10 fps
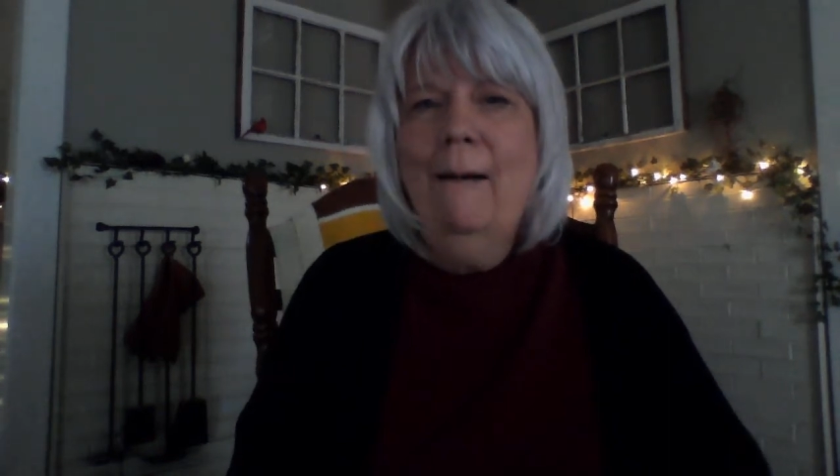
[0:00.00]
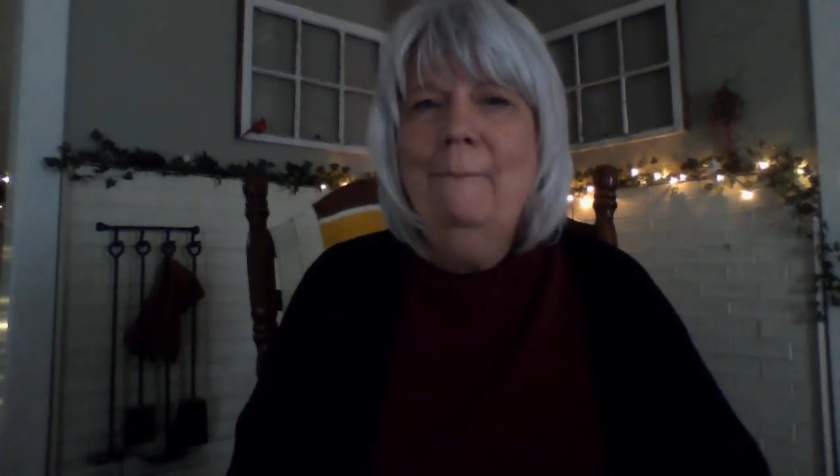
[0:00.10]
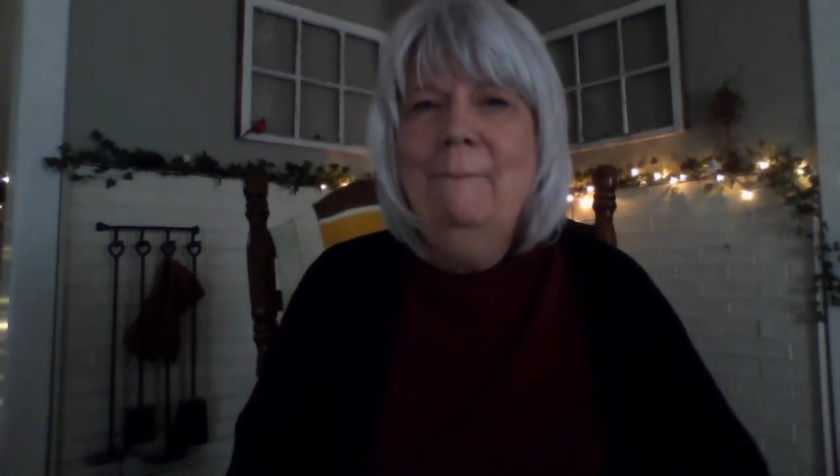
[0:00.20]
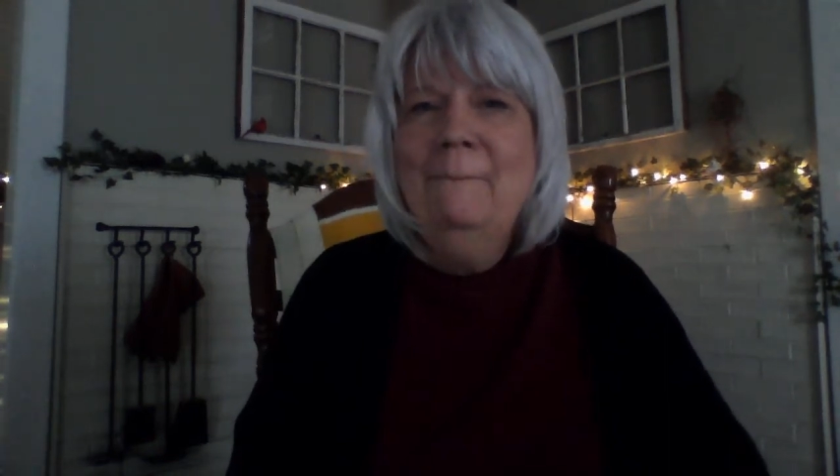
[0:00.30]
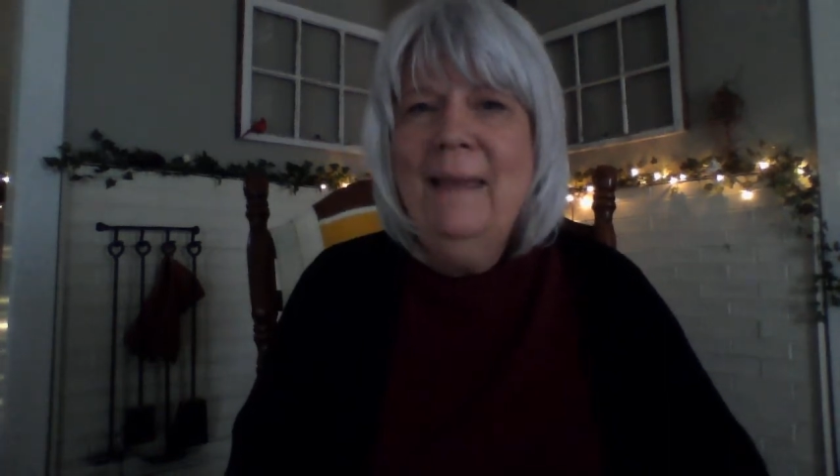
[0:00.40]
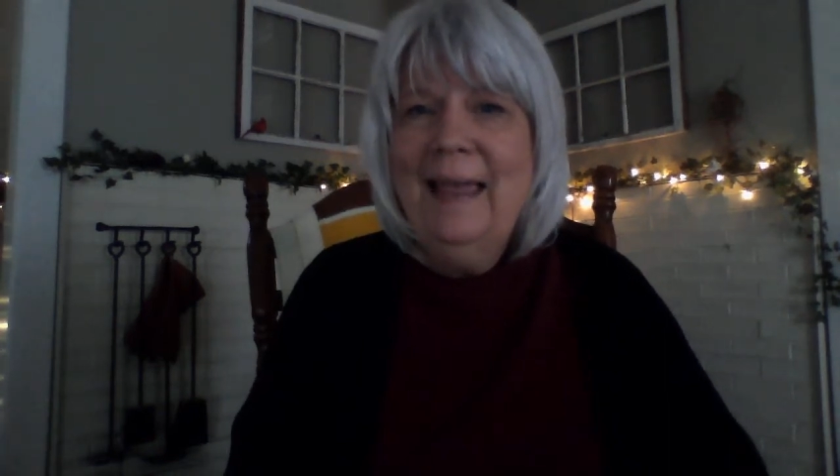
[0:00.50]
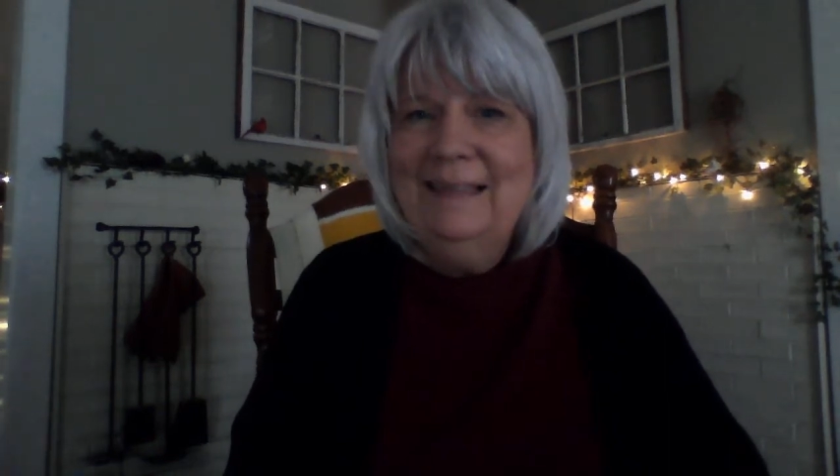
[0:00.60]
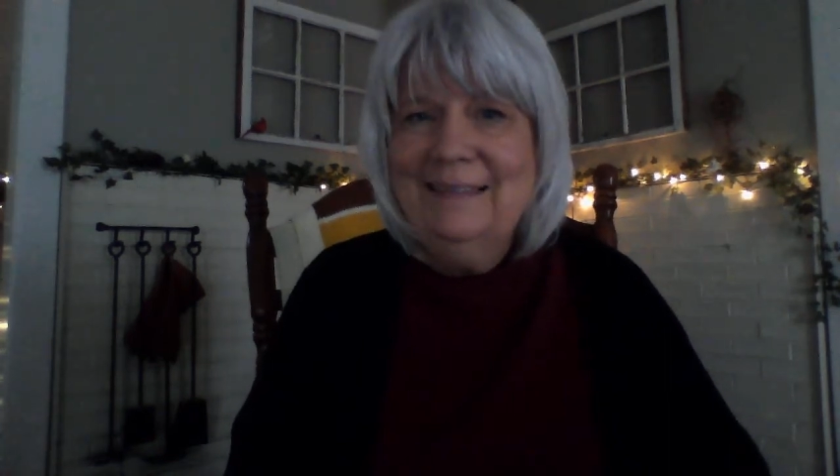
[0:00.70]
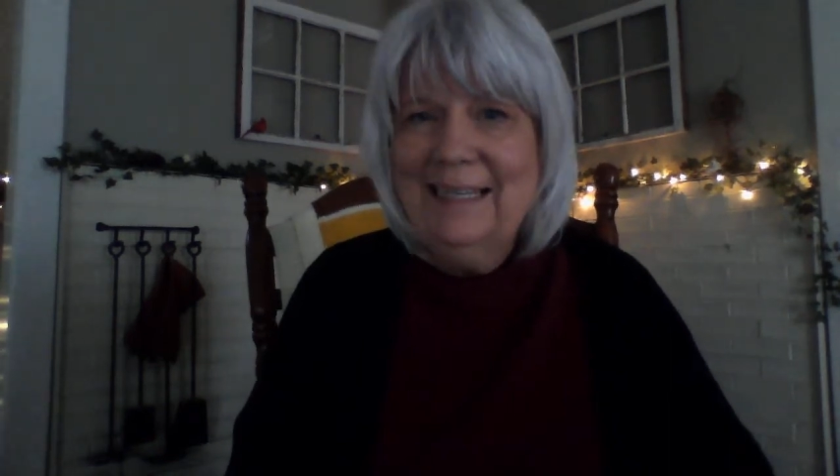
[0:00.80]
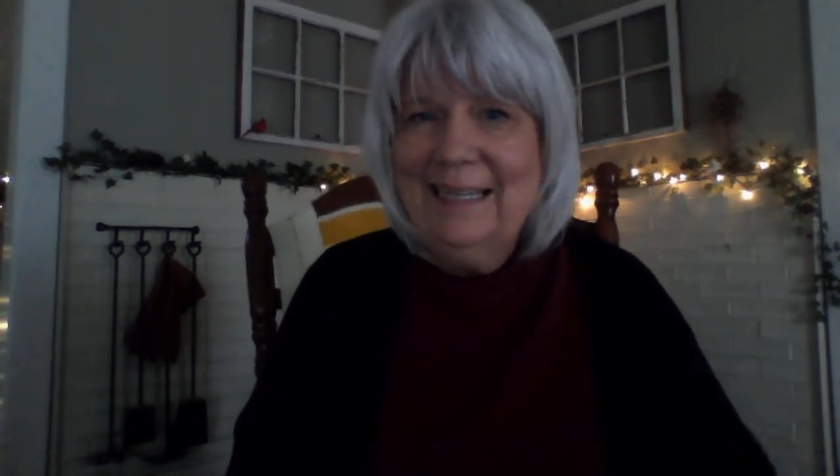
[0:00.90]

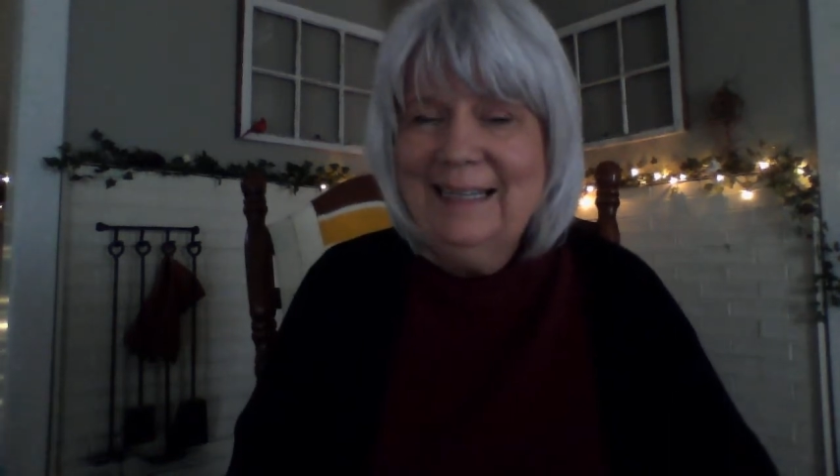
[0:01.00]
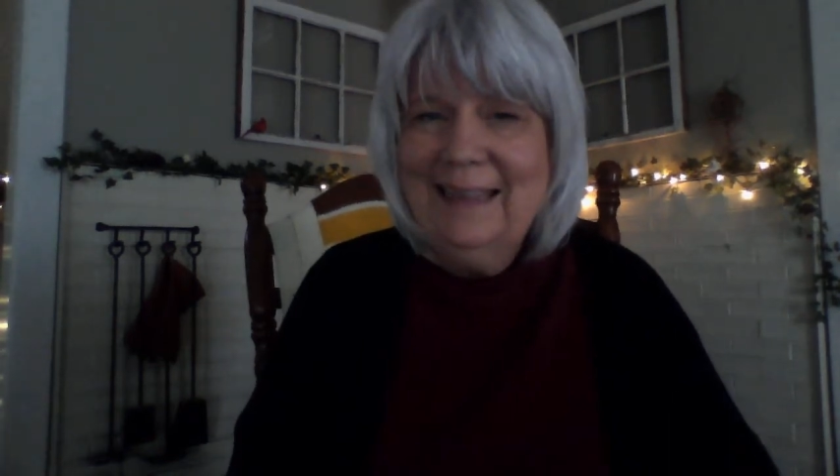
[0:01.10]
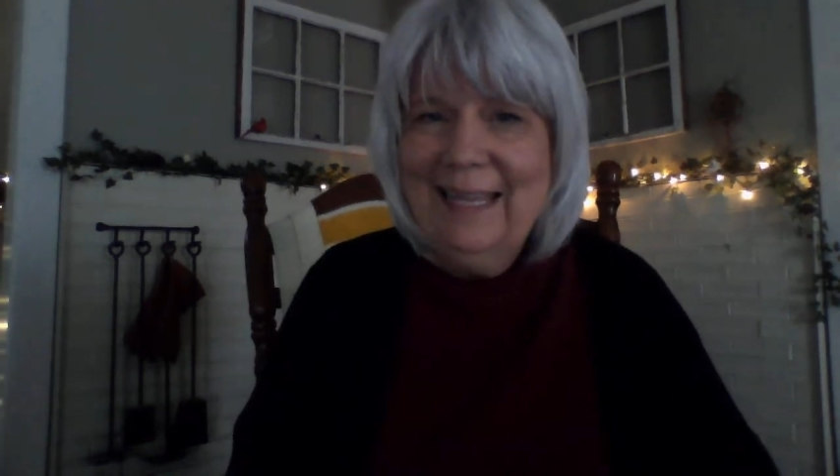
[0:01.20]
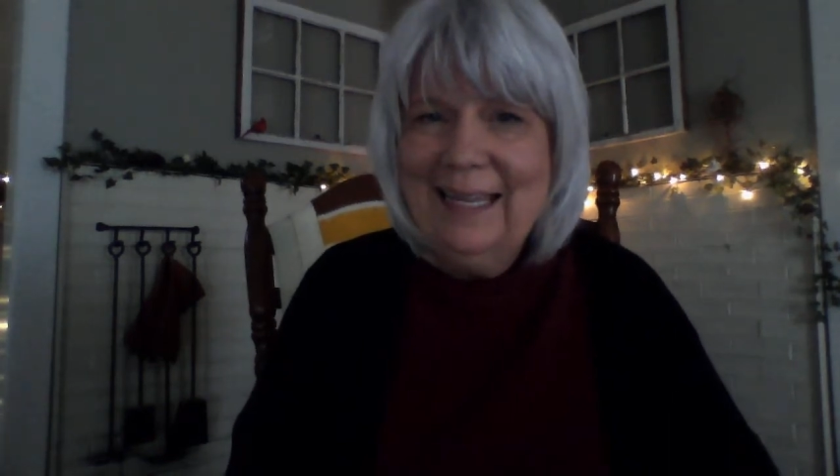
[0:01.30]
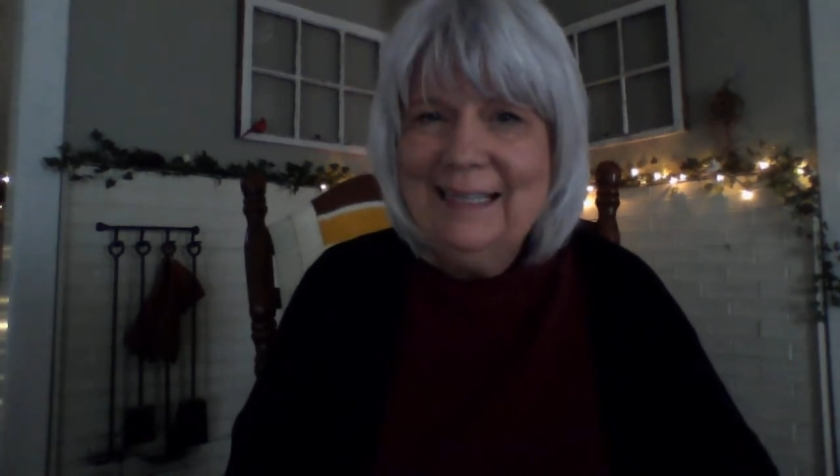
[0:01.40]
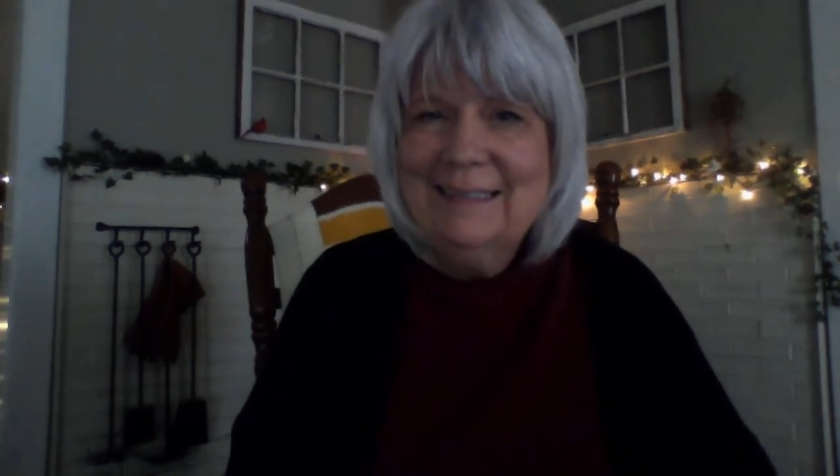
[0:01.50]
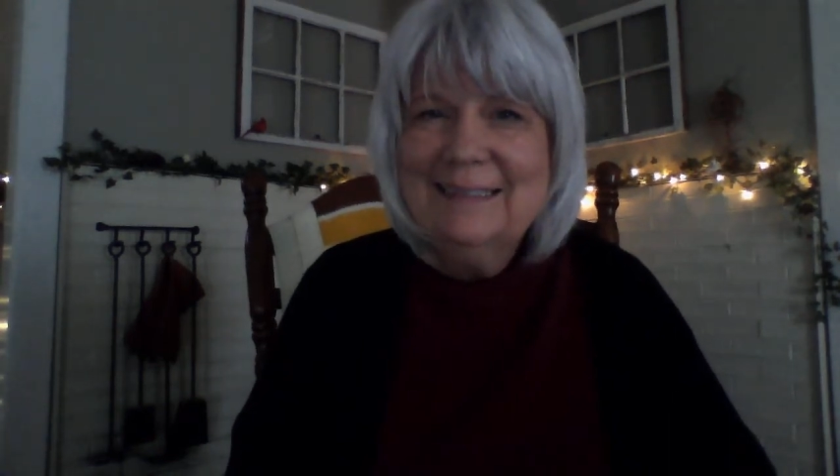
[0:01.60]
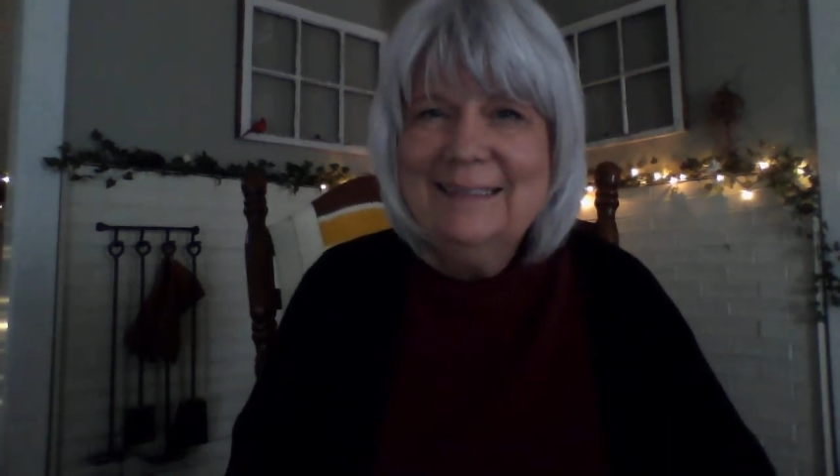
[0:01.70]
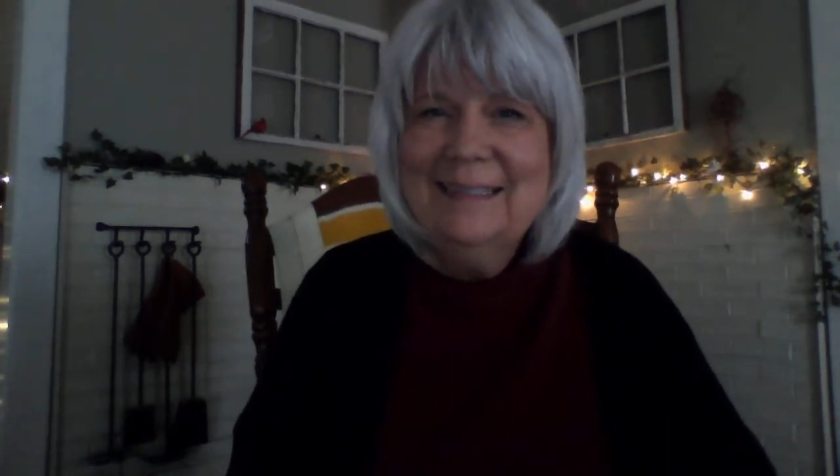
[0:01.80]
amazing things.